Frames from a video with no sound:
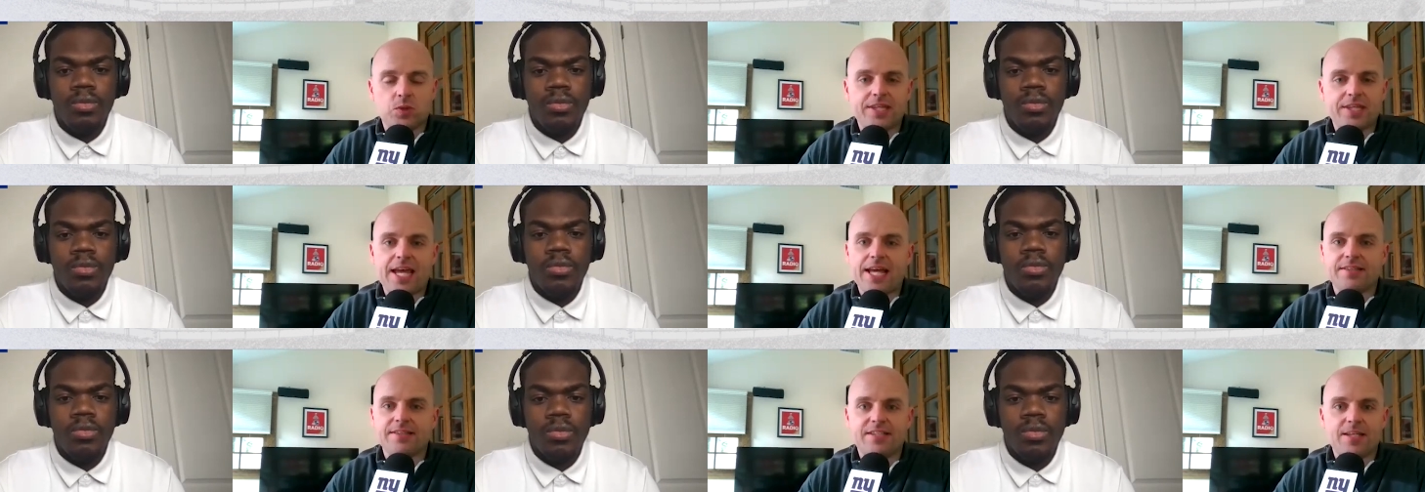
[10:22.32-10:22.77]

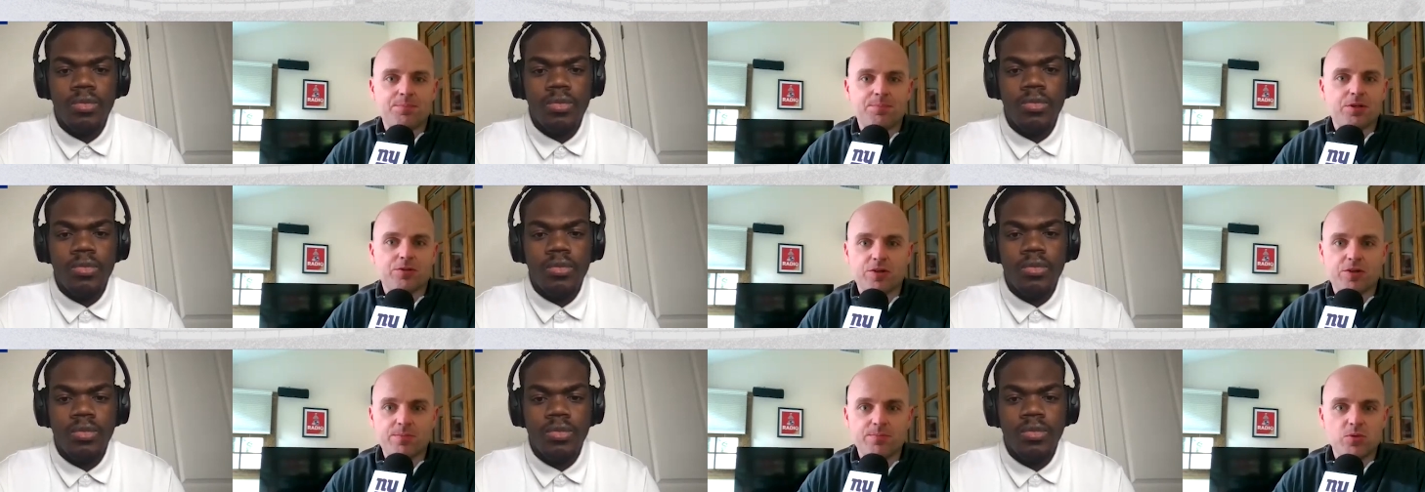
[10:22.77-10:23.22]
Speaker 1: with that dip
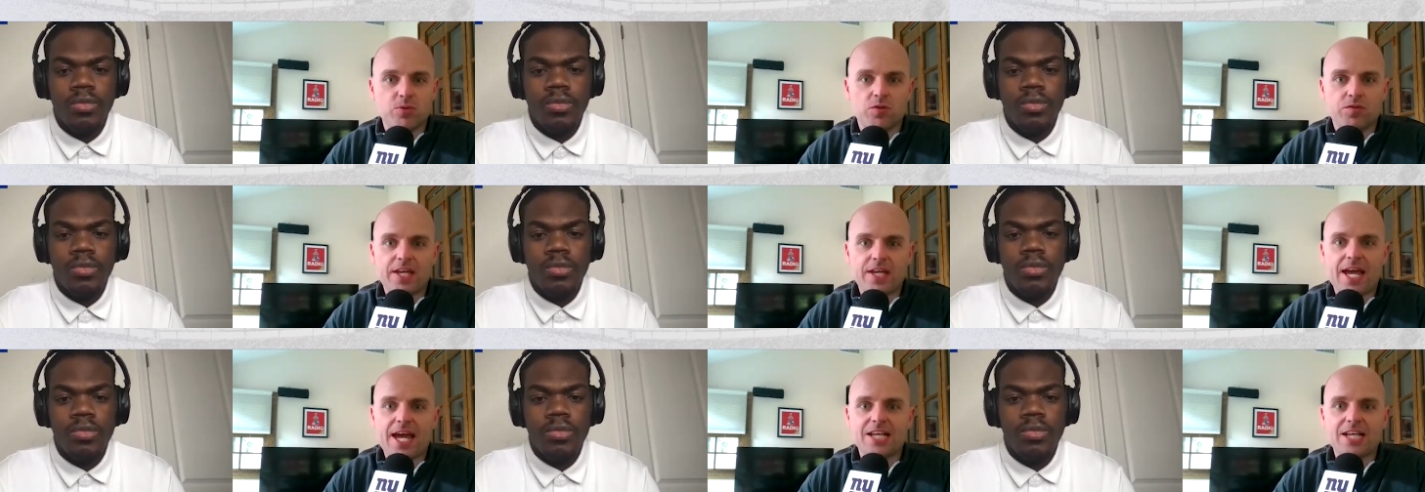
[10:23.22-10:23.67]
and rip
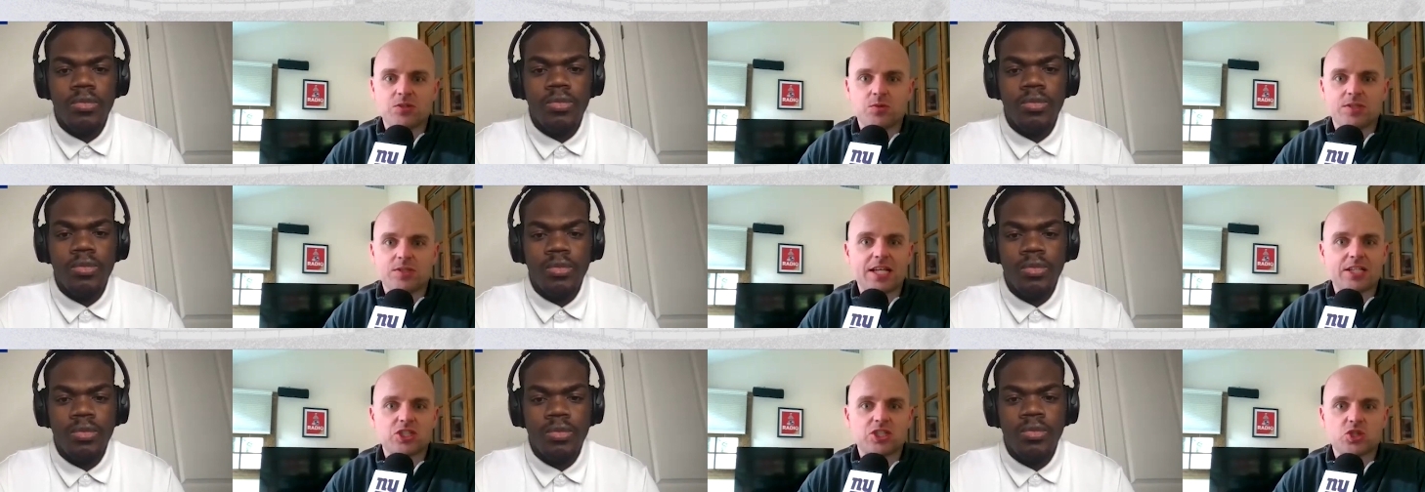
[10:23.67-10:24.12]
move he has,
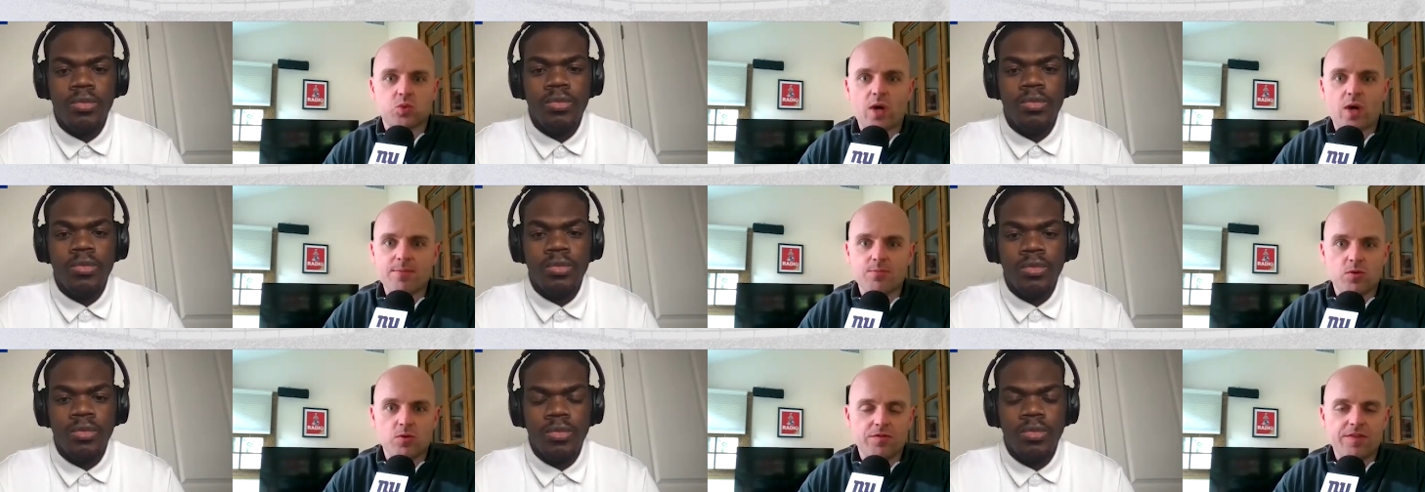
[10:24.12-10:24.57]
with that
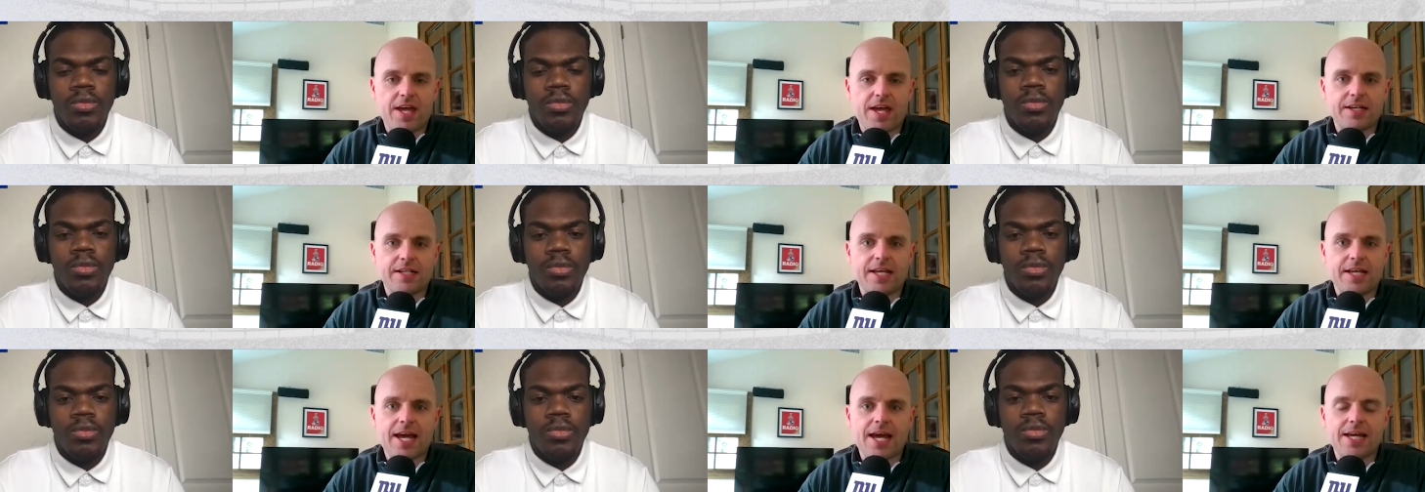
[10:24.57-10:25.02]
swipe move
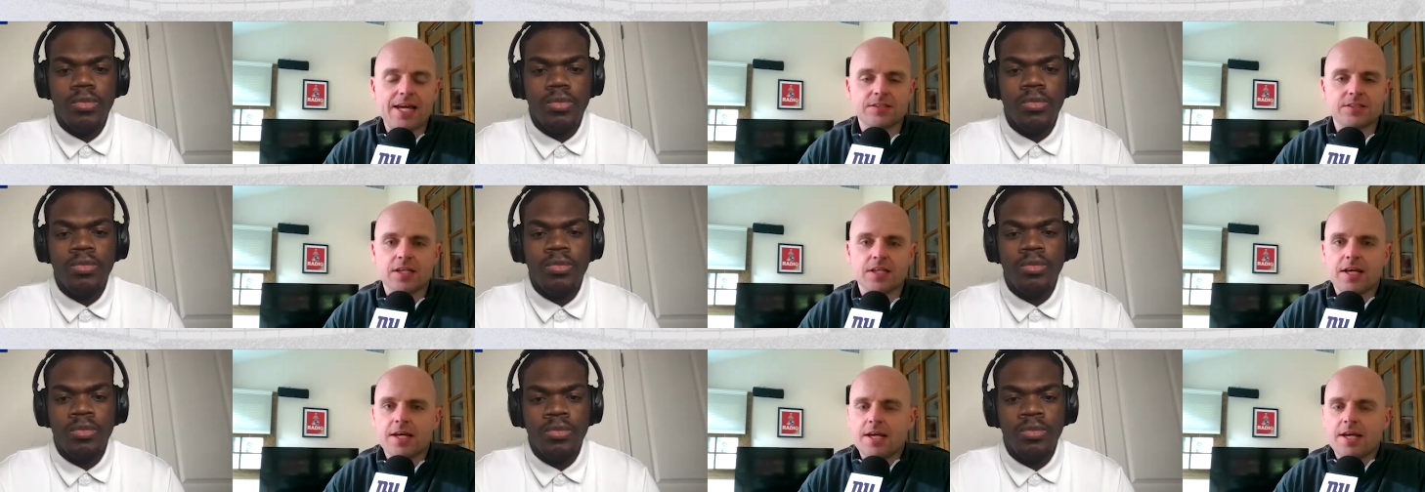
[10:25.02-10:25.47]
that he
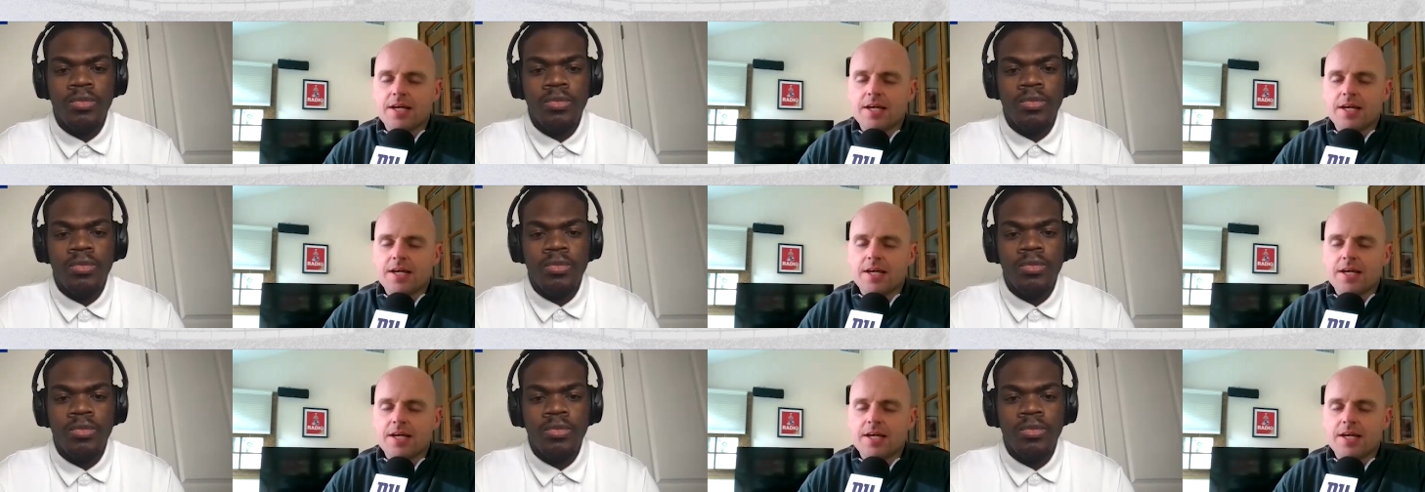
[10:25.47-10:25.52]
has,